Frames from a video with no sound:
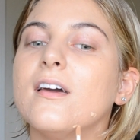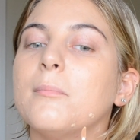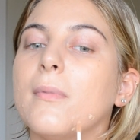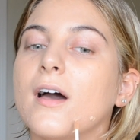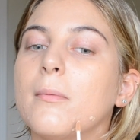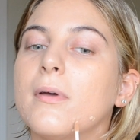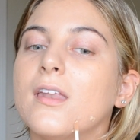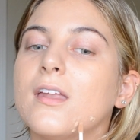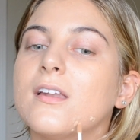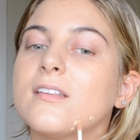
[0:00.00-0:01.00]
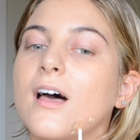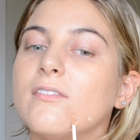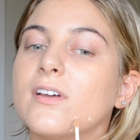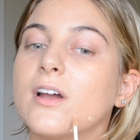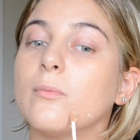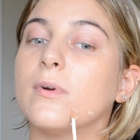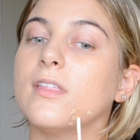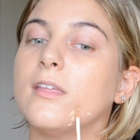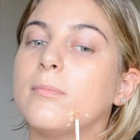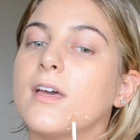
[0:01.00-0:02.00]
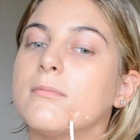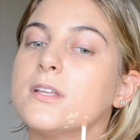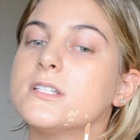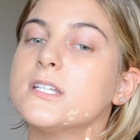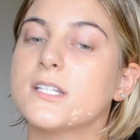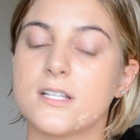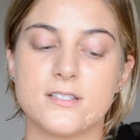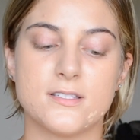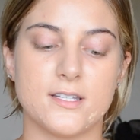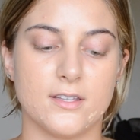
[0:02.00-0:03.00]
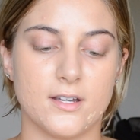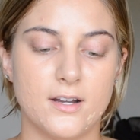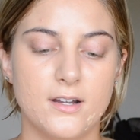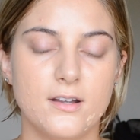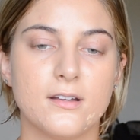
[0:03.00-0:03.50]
In my opinion, is having a really pigmented concealer